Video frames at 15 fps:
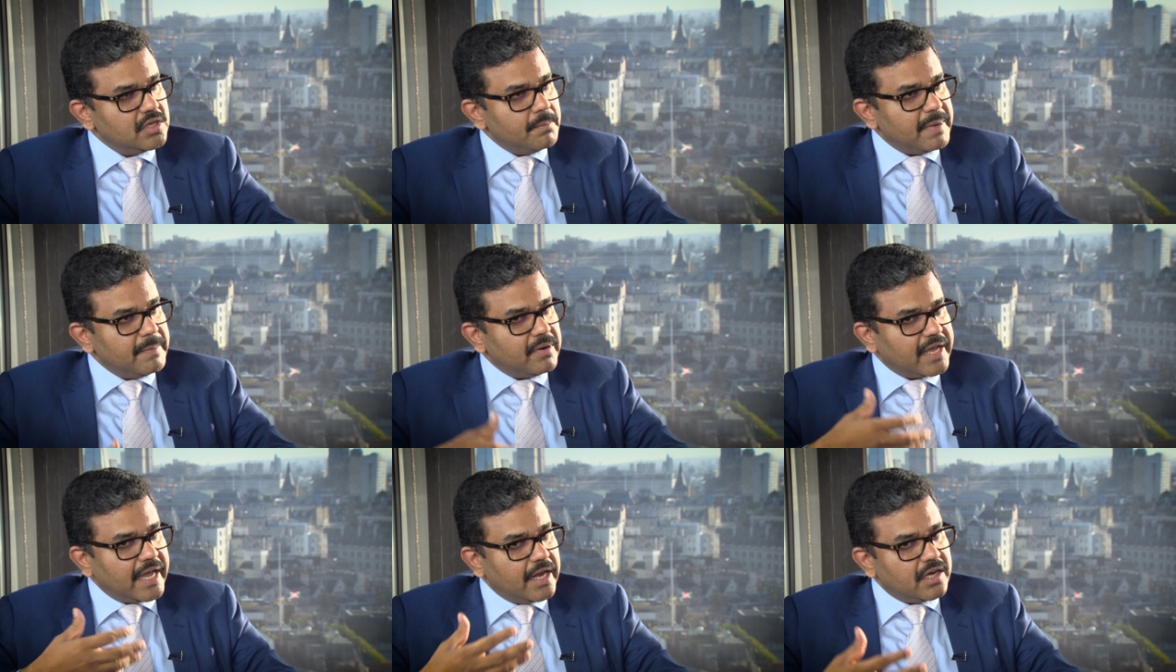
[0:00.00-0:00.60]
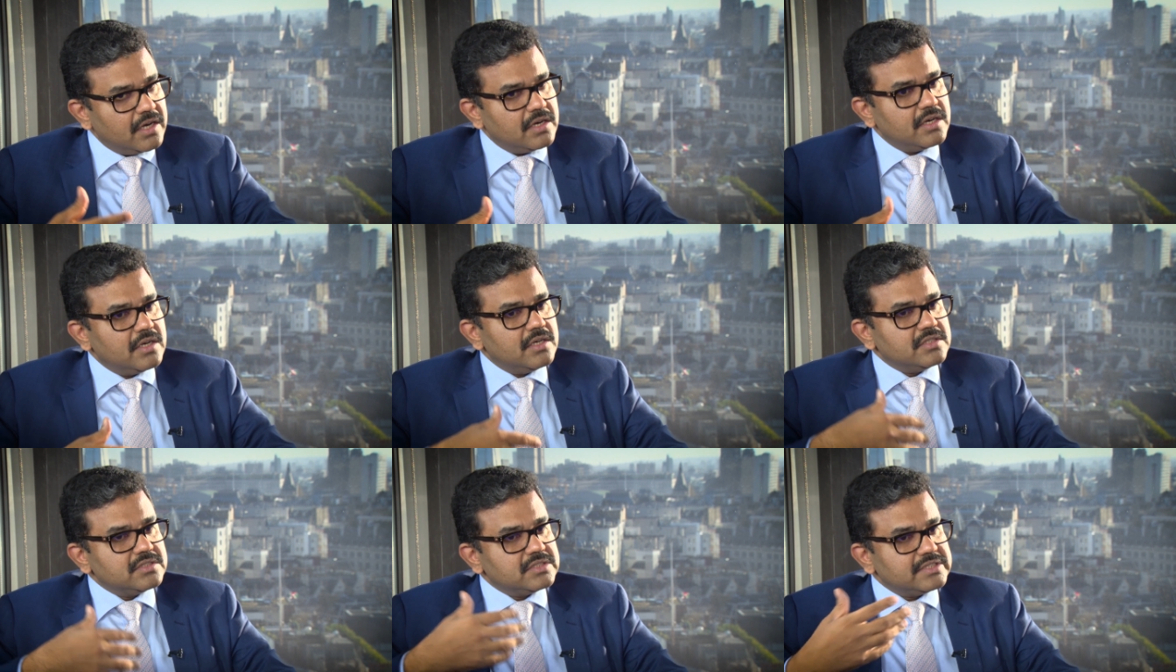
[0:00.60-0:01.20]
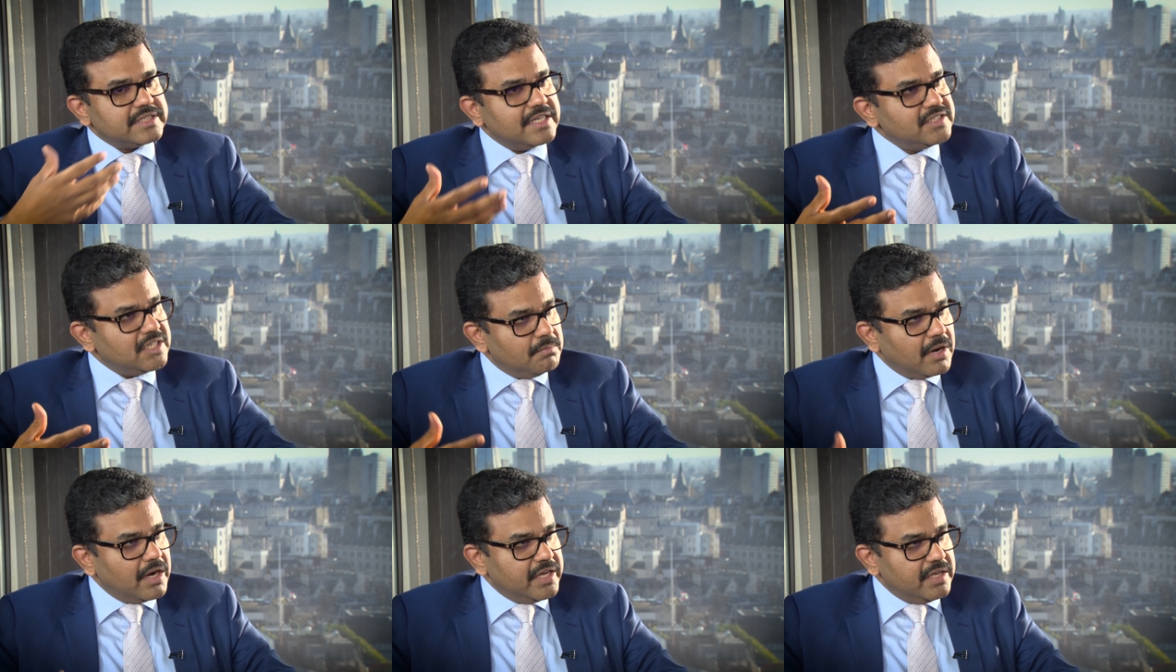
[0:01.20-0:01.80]
people can send
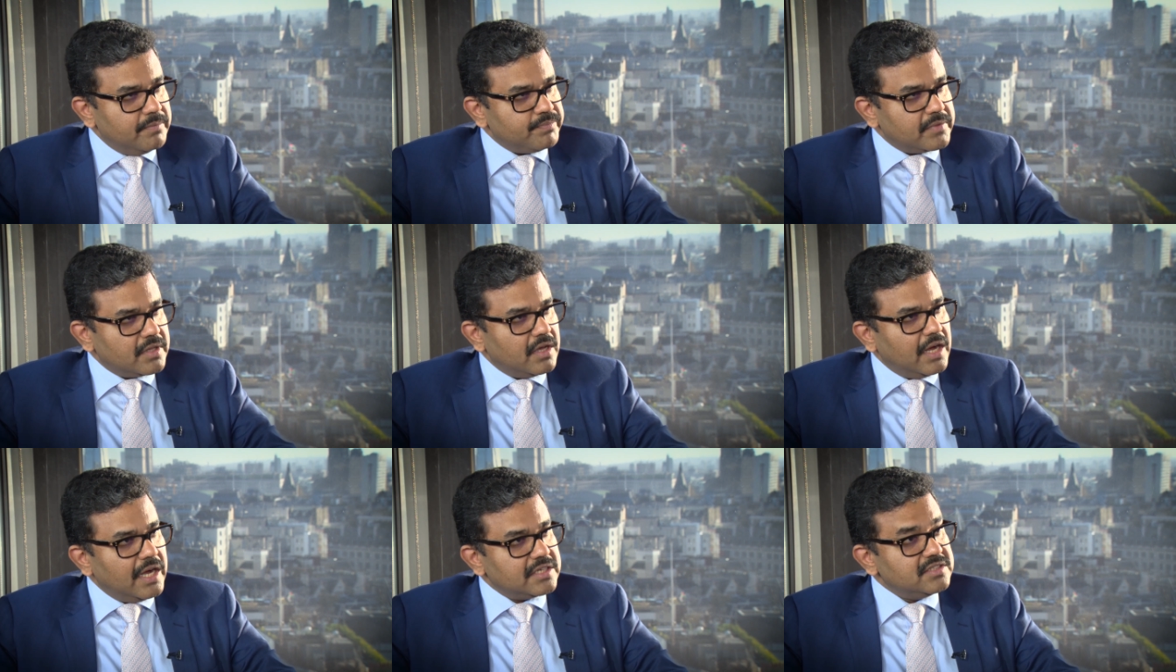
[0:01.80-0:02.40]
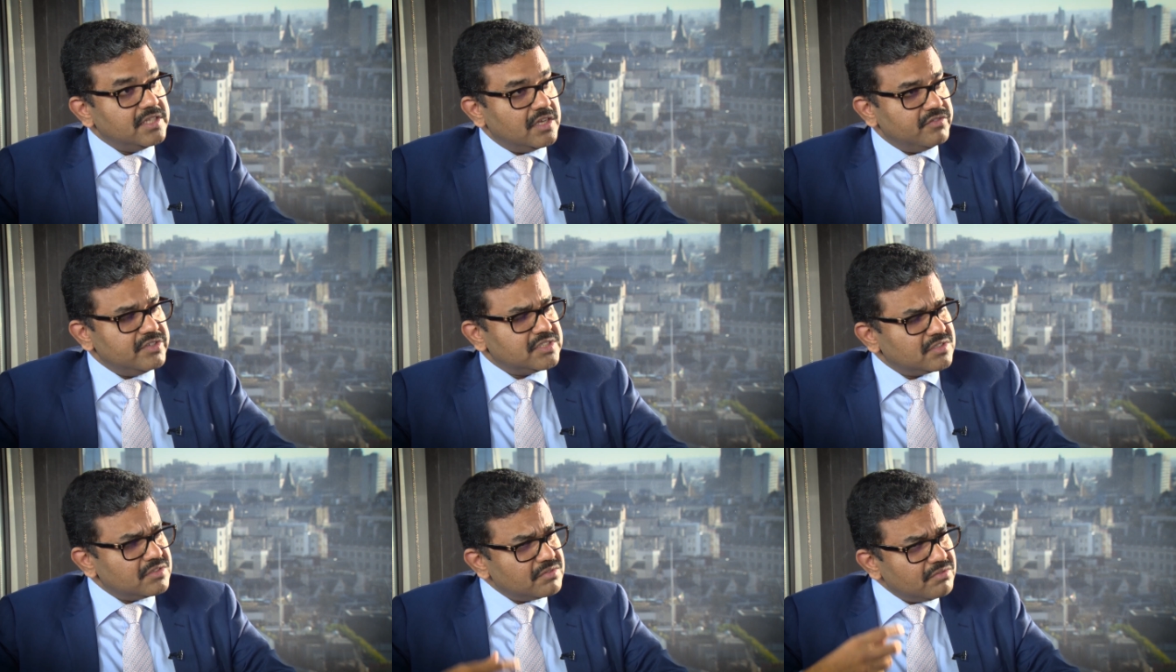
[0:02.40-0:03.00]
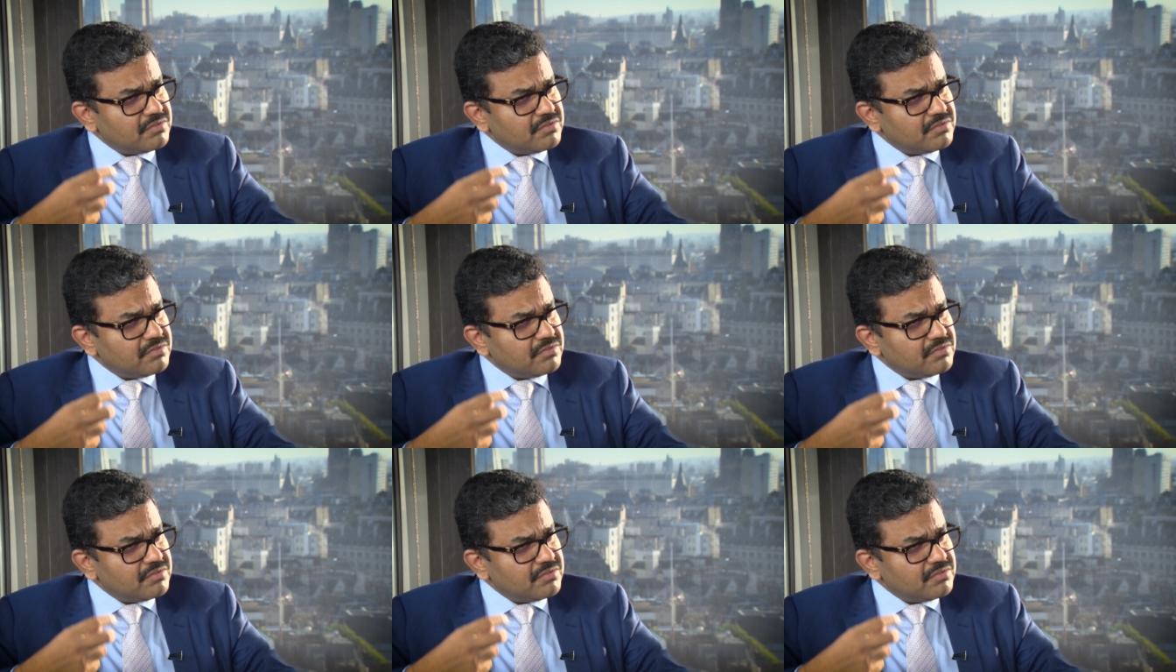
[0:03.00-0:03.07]
their money at their wish.